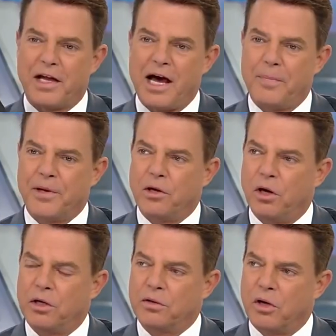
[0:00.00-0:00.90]
the copy
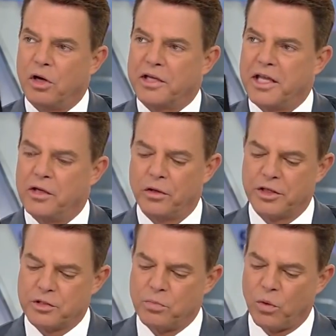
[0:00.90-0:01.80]
on Kindle
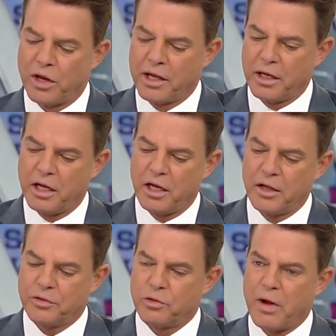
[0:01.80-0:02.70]
this morning
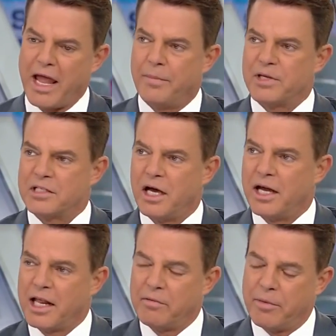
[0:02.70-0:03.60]
through
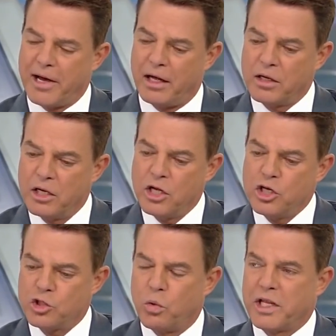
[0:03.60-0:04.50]
Amazon, and I'm about
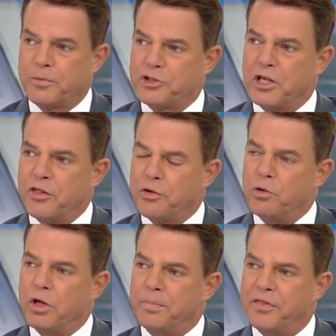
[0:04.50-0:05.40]
20%
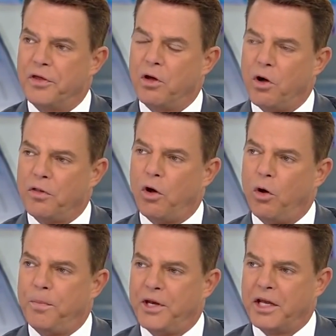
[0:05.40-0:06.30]
through it. But the
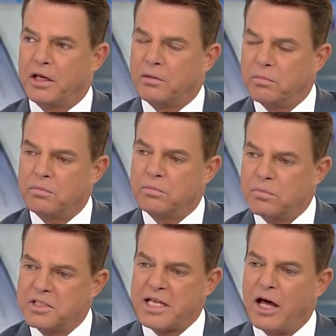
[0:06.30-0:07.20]
opening
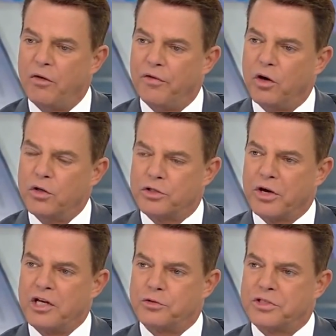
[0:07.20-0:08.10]
salvos
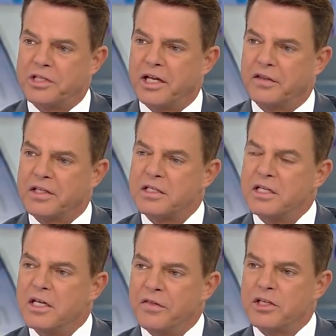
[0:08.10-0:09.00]
are interesting.
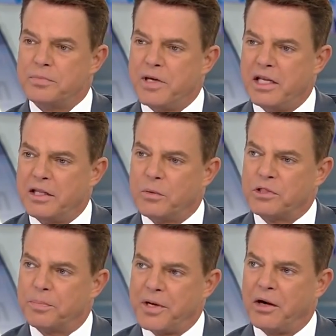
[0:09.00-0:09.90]
This meeting that
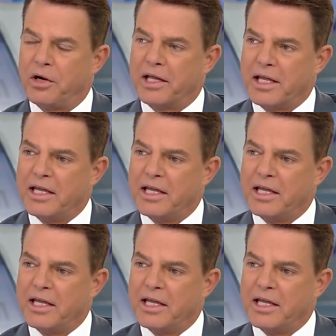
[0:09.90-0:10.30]
was apparently